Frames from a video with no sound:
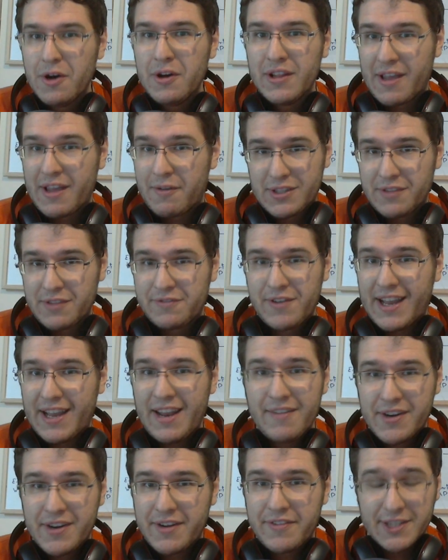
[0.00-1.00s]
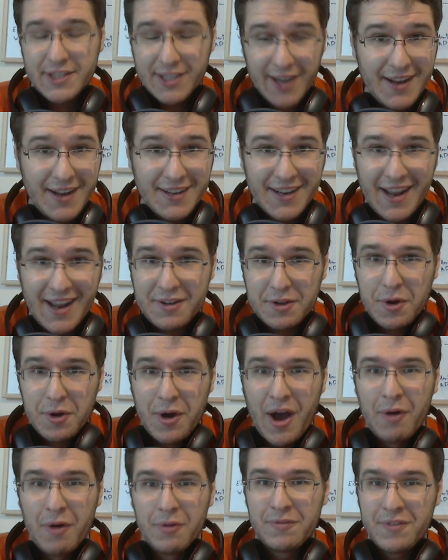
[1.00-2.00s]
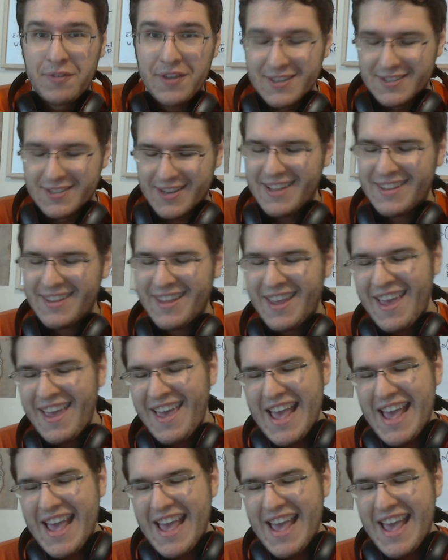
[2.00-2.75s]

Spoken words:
Like, what the fuck? I never even tried it. I don't know how it feels, right?